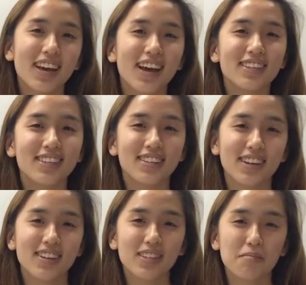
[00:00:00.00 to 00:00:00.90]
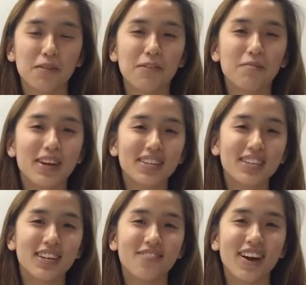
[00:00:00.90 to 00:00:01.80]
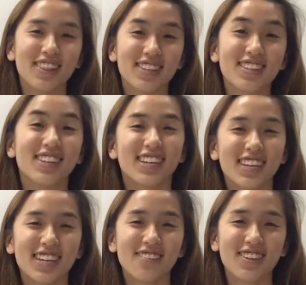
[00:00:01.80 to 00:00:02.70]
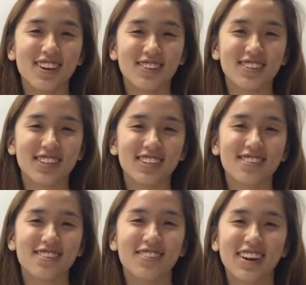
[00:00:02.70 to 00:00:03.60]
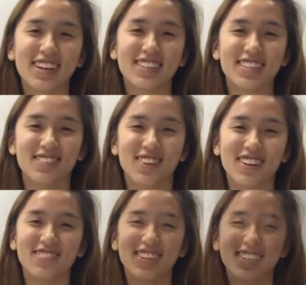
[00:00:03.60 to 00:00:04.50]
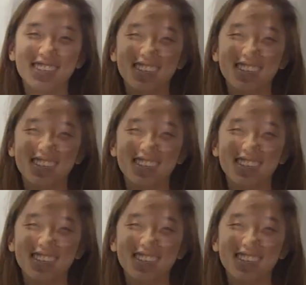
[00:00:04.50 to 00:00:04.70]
and to share some information about the salinity of the oceans through various experiments.